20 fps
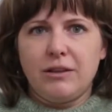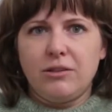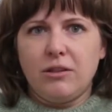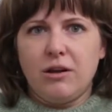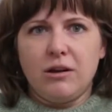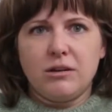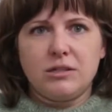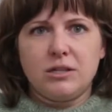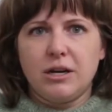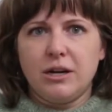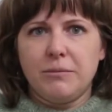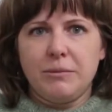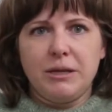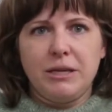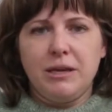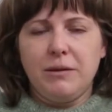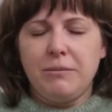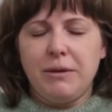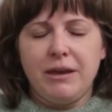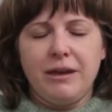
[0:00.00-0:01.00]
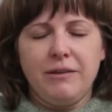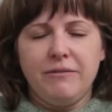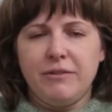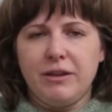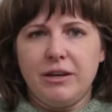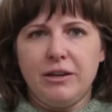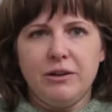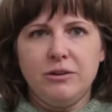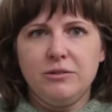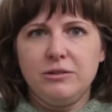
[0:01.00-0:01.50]
long term and keep making
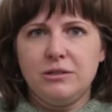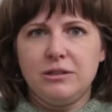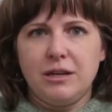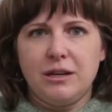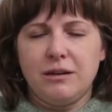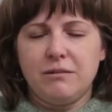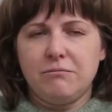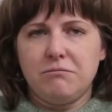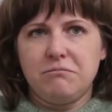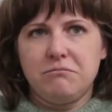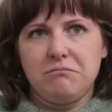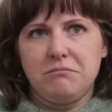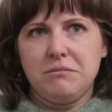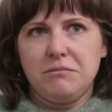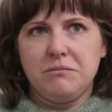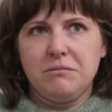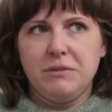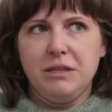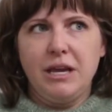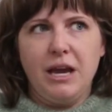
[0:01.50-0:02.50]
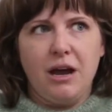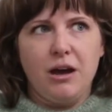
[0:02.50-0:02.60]
videos, then yeah,